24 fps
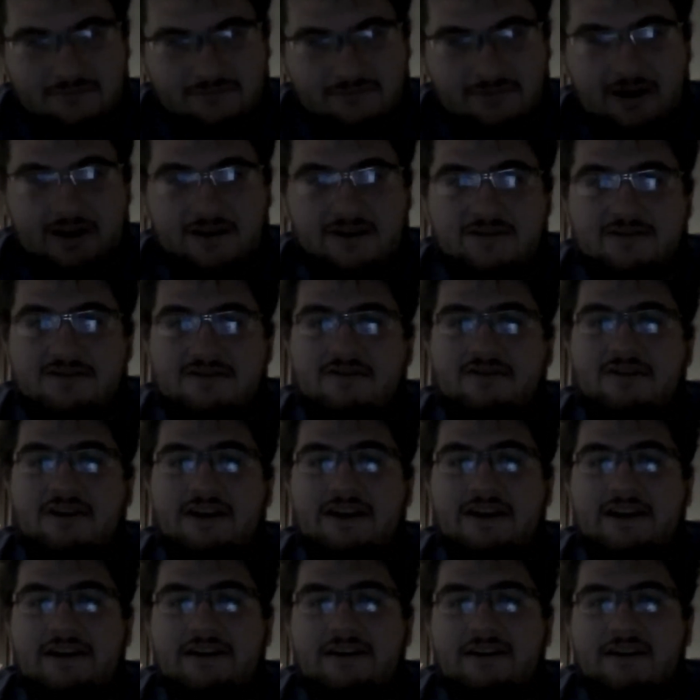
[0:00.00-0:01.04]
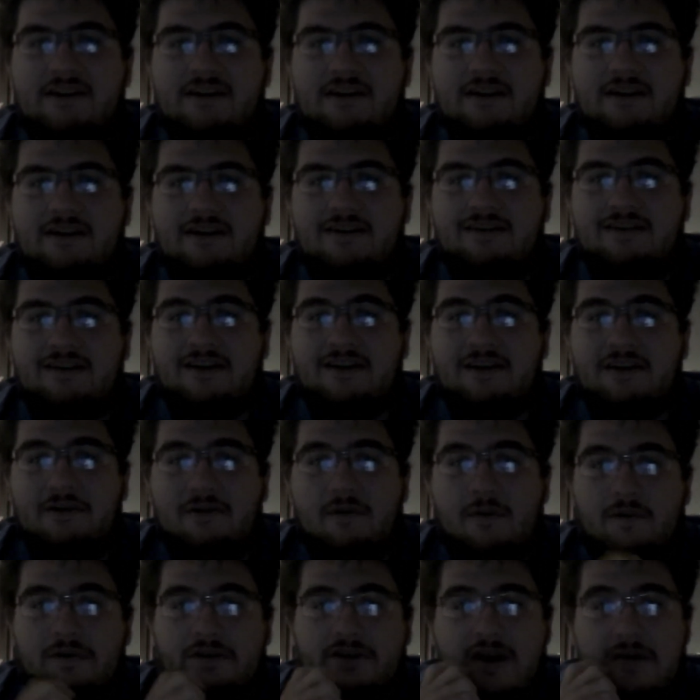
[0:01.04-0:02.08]
Reckless Greed because I knew
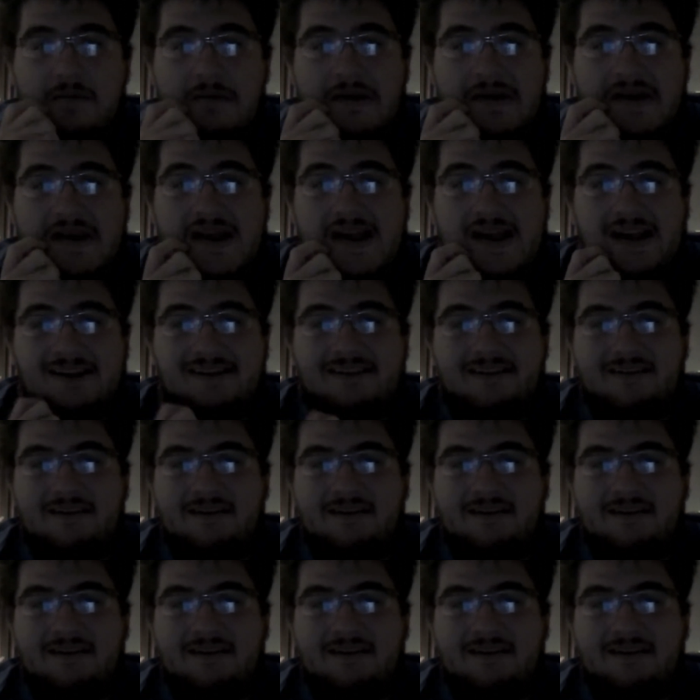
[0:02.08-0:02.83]
what was coming next.